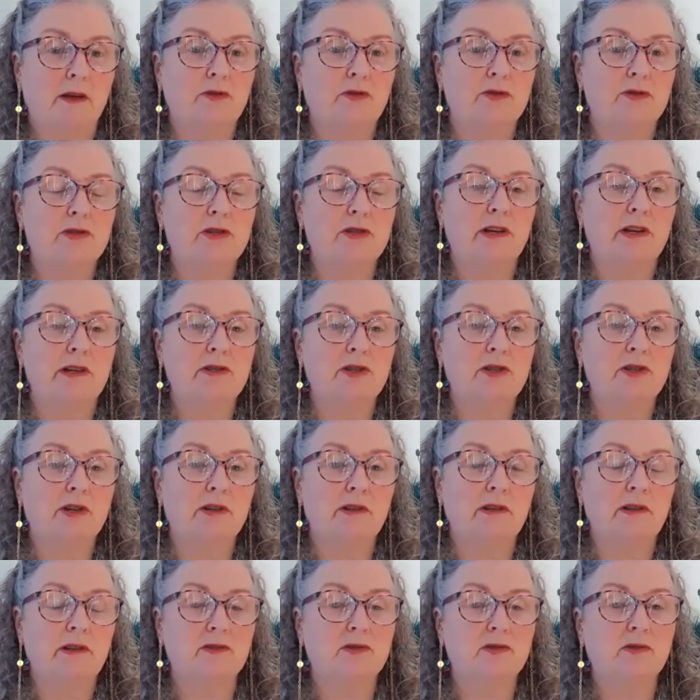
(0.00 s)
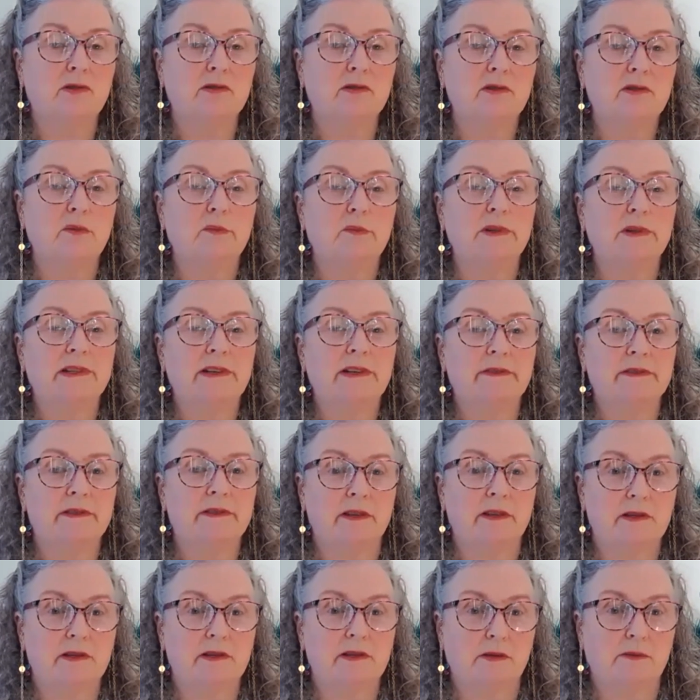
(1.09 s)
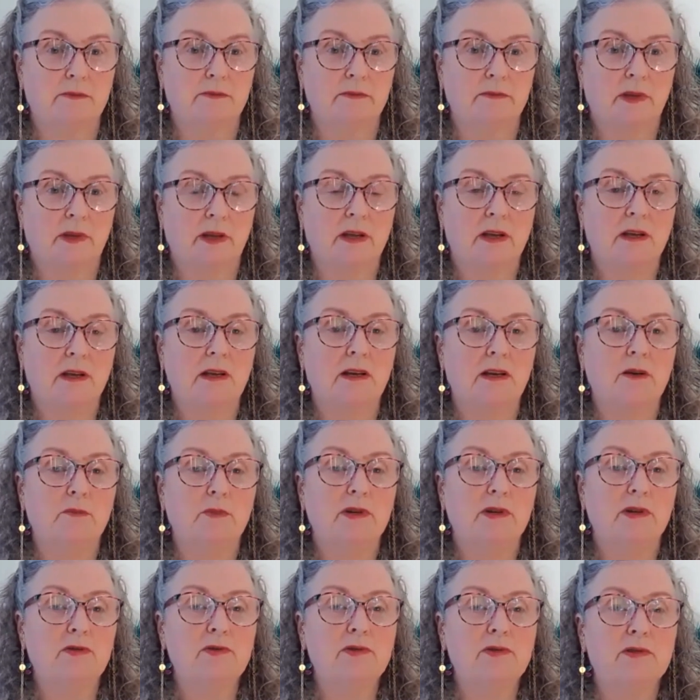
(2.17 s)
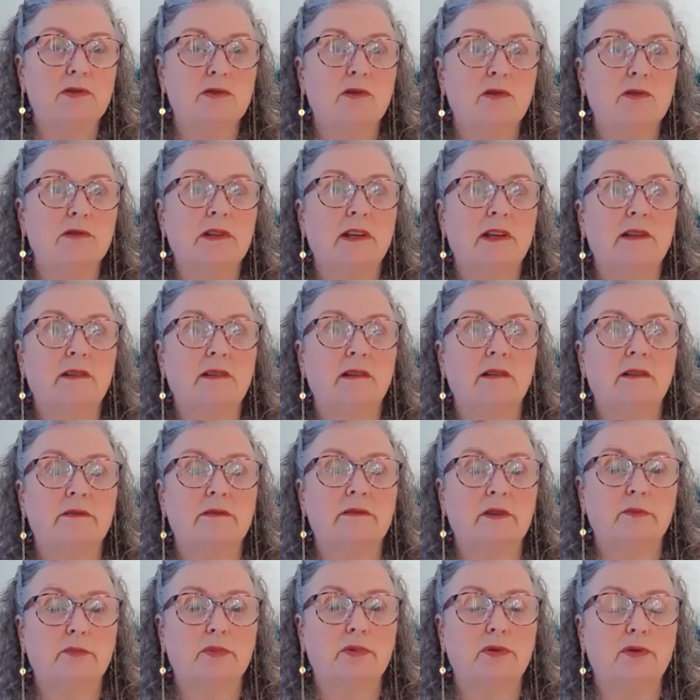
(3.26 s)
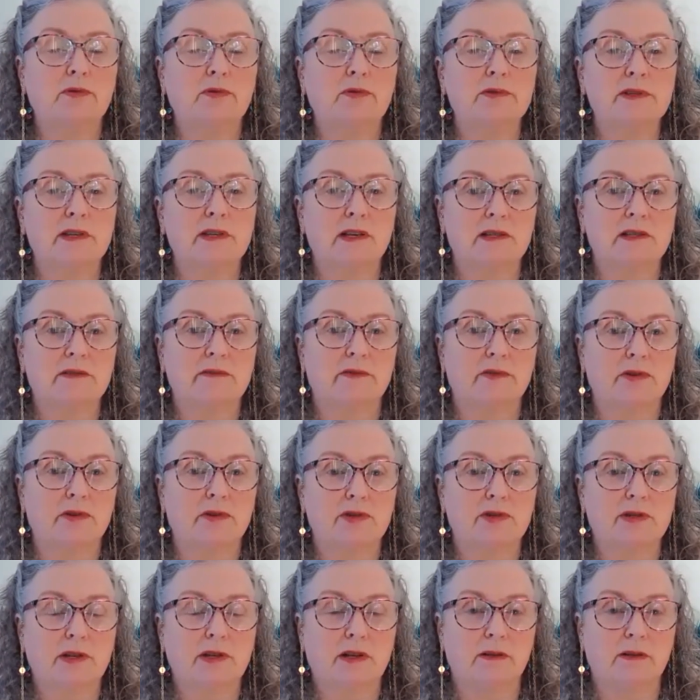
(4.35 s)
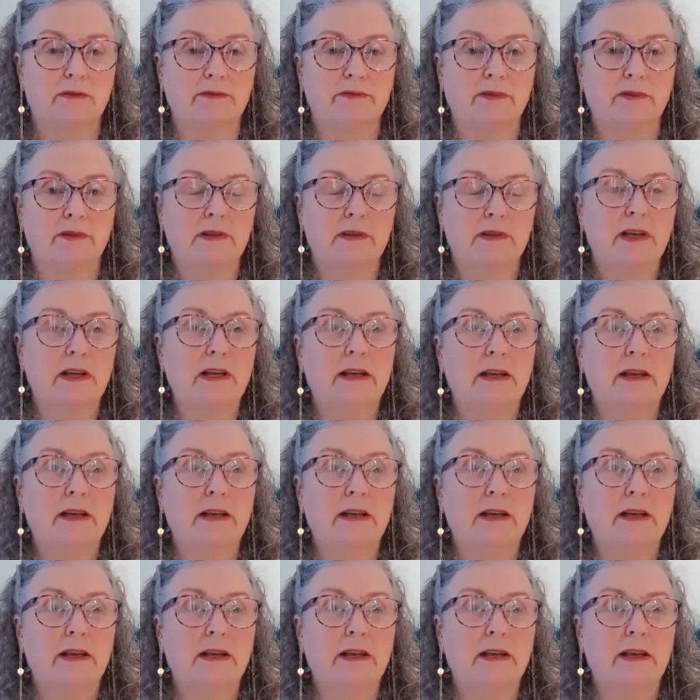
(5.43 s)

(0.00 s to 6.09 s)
and you're changing the internal belief system. And when you start that loving process for yourself,